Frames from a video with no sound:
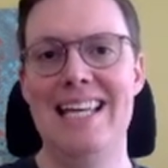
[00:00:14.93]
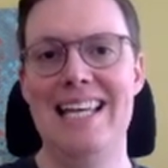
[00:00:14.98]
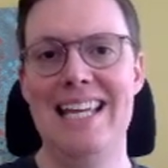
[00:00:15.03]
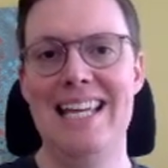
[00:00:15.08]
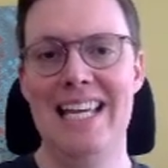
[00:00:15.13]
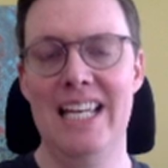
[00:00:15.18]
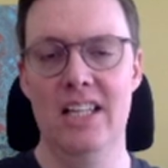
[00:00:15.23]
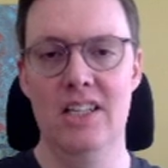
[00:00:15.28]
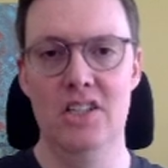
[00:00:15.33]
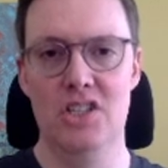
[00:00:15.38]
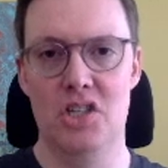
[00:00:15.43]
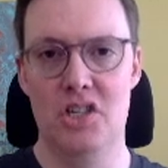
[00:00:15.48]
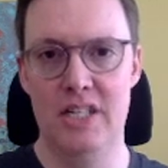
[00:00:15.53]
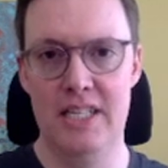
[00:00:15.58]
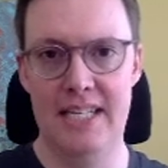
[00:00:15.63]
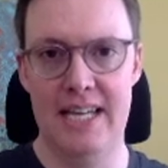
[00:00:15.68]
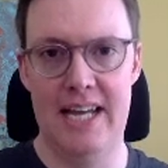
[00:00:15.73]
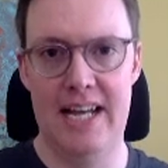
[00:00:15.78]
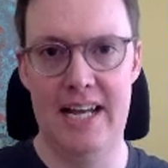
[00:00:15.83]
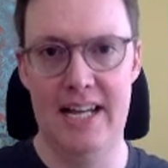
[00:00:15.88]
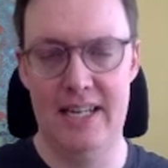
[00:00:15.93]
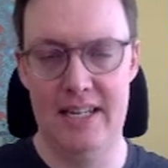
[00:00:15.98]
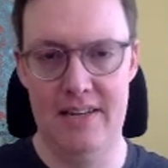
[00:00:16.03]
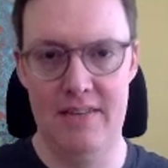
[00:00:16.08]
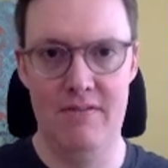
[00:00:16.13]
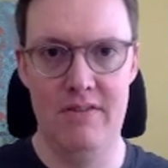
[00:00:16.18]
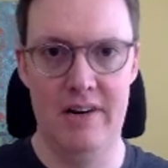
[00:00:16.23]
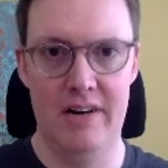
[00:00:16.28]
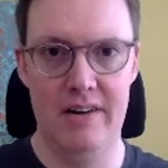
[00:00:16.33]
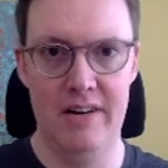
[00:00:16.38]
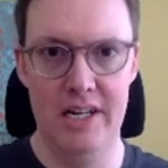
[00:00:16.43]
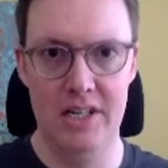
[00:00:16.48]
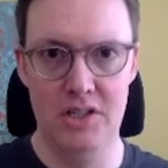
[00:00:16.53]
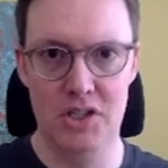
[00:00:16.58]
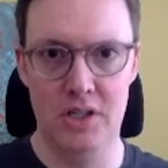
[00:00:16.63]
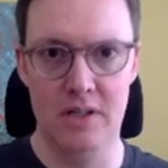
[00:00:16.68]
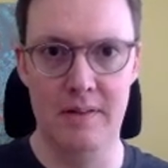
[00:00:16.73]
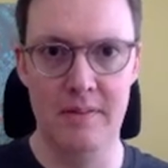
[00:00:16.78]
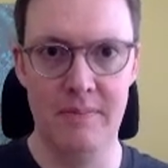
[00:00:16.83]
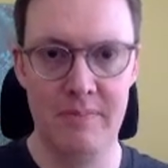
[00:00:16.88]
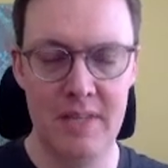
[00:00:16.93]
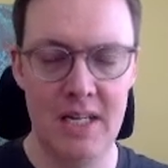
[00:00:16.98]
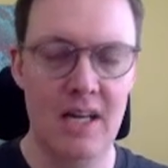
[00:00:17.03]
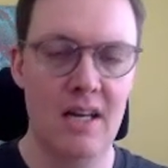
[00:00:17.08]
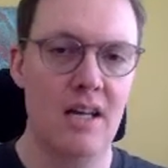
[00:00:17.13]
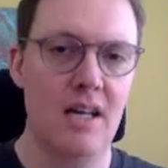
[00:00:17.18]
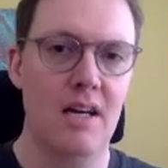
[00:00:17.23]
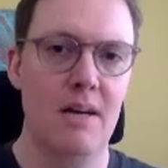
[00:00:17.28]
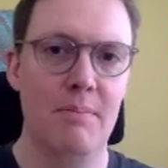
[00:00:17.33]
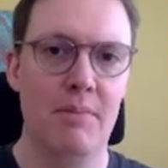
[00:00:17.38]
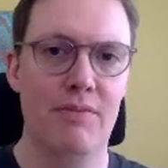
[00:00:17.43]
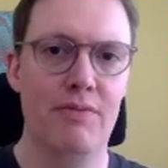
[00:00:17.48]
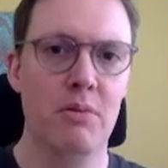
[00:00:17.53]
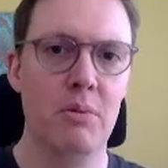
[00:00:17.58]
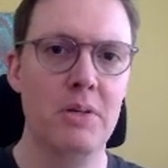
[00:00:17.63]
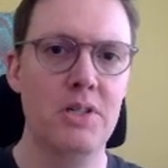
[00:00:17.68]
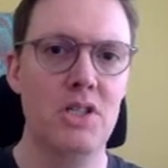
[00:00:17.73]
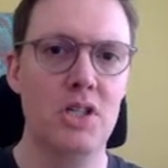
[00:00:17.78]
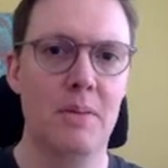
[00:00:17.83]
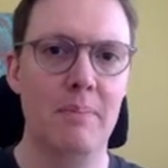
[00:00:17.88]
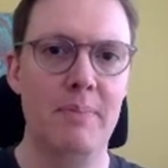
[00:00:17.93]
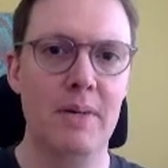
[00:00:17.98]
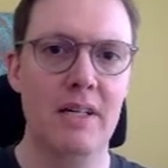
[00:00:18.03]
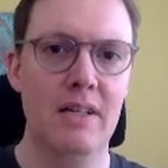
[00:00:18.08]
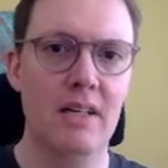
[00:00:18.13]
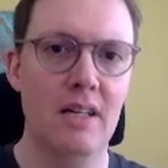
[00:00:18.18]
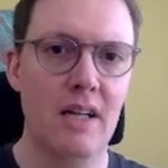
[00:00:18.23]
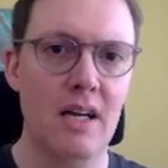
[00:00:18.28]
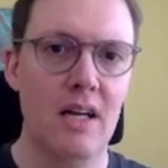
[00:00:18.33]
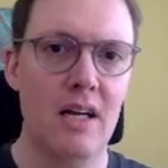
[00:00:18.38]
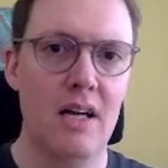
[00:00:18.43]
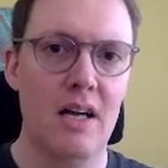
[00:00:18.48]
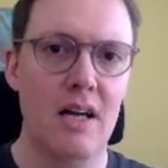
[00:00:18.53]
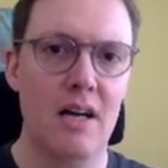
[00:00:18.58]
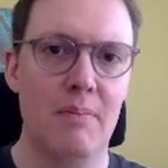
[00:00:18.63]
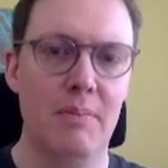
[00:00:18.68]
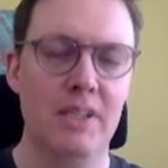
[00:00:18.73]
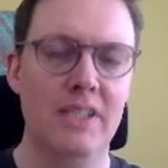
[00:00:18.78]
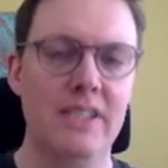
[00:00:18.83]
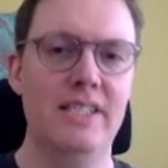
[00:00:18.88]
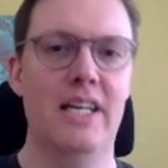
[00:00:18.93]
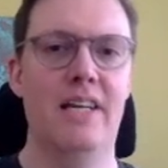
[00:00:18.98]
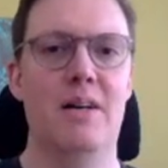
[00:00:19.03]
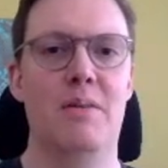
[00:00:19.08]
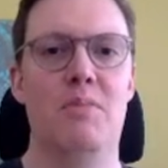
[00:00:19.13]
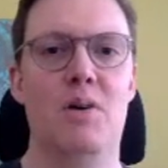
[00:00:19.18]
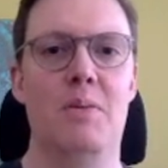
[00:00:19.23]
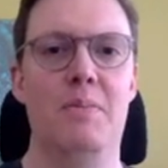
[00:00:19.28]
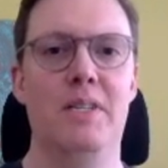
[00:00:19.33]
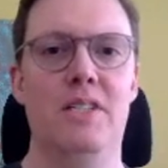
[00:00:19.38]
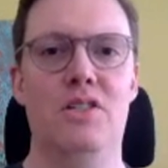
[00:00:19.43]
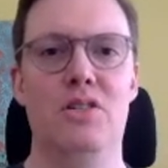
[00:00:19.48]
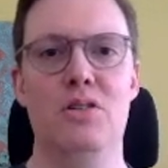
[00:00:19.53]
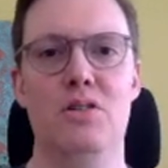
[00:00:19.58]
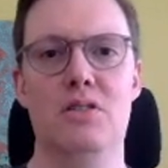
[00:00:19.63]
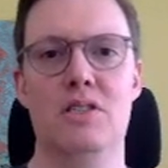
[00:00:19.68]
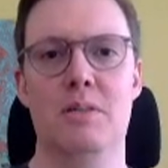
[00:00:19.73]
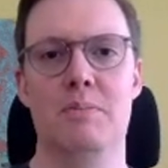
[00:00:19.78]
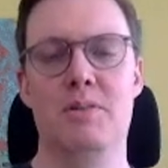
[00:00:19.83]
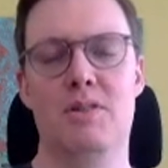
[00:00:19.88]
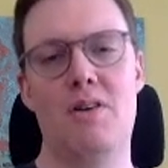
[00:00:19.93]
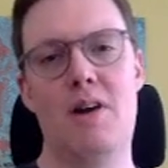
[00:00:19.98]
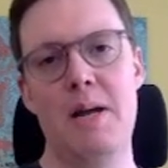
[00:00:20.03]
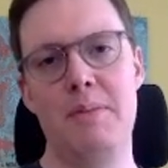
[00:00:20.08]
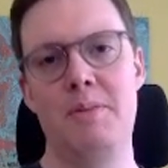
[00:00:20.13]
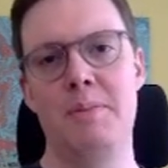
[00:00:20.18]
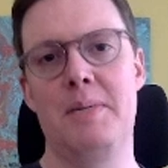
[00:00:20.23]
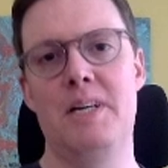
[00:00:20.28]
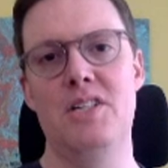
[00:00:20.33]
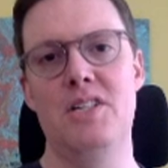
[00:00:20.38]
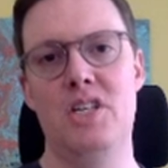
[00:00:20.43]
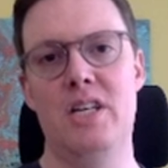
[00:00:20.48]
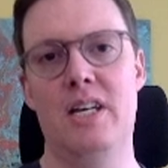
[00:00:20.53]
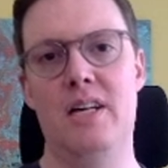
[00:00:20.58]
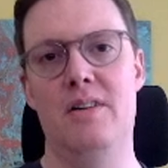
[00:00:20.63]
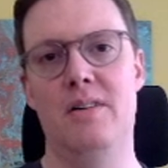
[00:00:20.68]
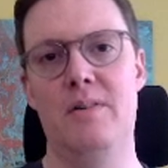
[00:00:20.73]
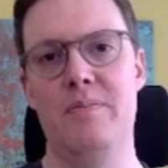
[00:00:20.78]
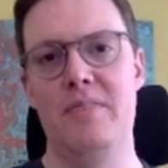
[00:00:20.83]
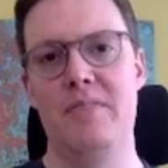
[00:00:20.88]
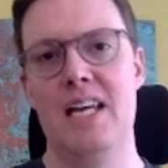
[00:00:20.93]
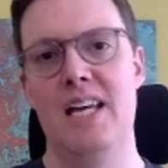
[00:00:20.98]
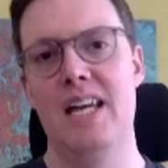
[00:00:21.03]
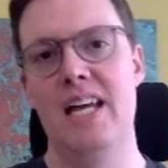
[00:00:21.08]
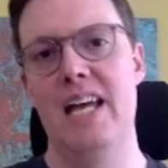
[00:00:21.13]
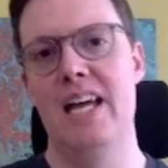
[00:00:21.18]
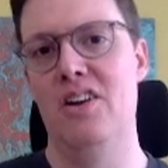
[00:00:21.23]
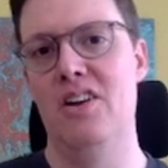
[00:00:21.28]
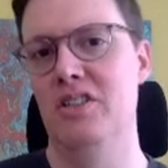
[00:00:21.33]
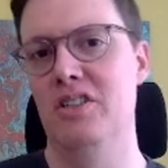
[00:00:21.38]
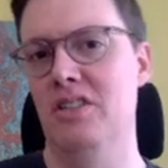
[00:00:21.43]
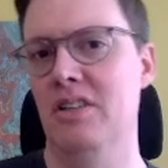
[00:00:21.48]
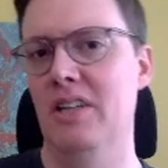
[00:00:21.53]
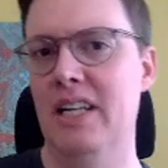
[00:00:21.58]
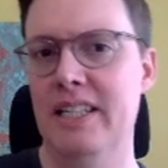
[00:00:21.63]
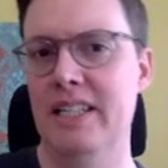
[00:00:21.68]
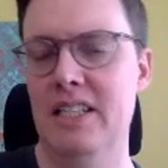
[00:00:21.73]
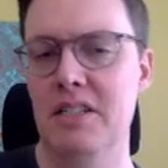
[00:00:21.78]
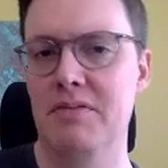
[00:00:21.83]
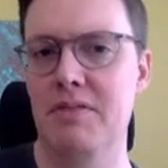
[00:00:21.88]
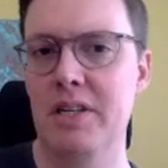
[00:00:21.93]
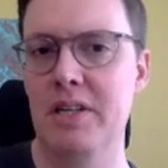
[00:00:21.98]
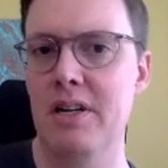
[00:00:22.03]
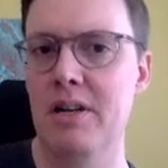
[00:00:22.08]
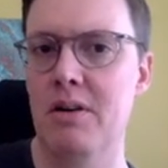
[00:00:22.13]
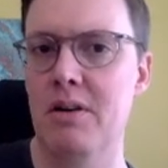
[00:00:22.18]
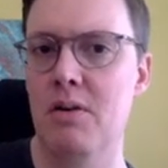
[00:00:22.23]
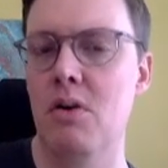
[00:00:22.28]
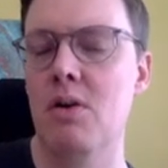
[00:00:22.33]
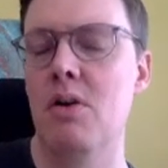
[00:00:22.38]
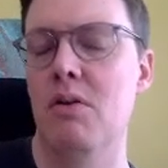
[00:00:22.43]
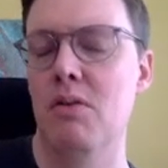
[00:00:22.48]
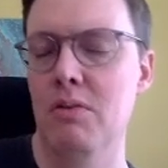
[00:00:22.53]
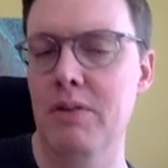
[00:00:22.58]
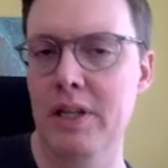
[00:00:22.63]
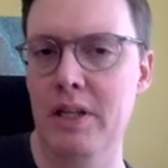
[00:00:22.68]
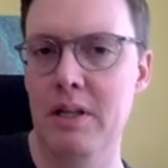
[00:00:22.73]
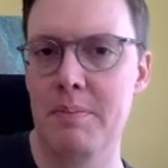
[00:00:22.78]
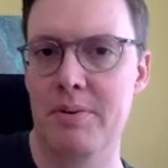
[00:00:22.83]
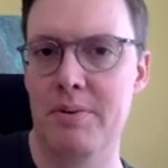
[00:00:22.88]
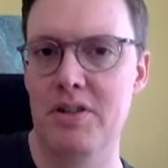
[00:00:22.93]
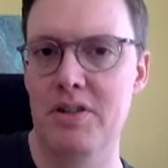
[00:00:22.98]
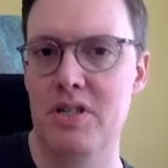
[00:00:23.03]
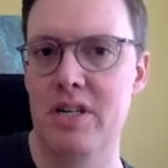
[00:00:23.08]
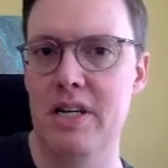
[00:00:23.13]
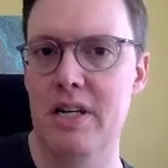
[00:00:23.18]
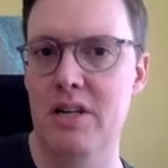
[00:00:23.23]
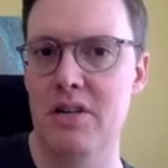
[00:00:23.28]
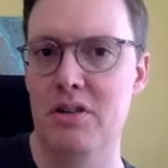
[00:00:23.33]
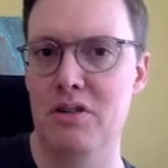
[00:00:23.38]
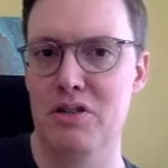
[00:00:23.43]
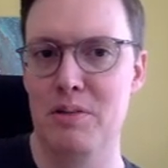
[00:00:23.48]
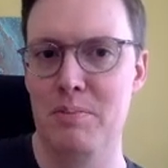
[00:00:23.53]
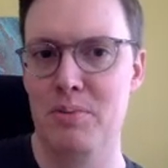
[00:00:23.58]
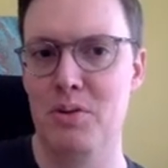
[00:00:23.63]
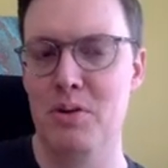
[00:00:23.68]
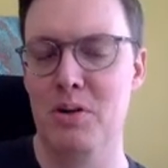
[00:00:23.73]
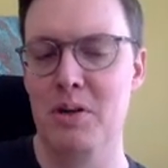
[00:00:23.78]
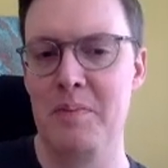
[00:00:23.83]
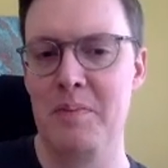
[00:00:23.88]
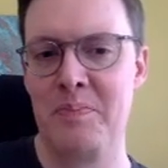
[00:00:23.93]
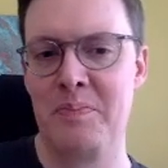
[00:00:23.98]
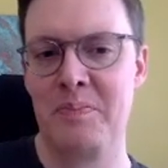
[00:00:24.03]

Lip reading: English attack variation. Before we jump in, please take a moment to subscribe to my channel and also like this video. Really appreciate your support.